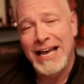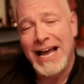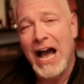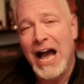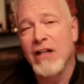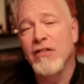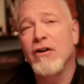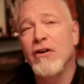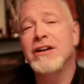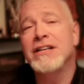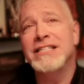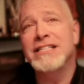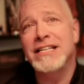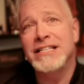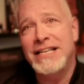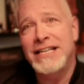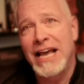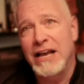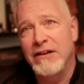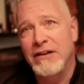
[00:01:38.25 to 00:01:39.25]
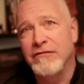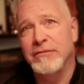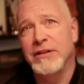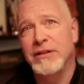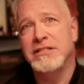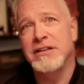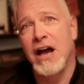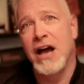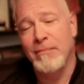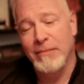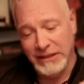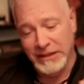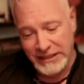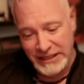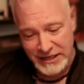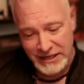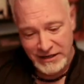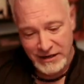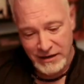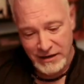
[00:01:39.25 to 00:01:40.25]
How long does it take from the time a
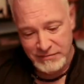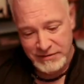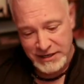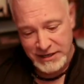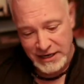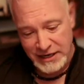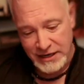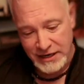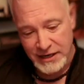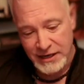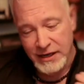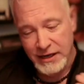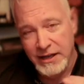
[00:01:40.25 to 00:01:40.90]
lead comes in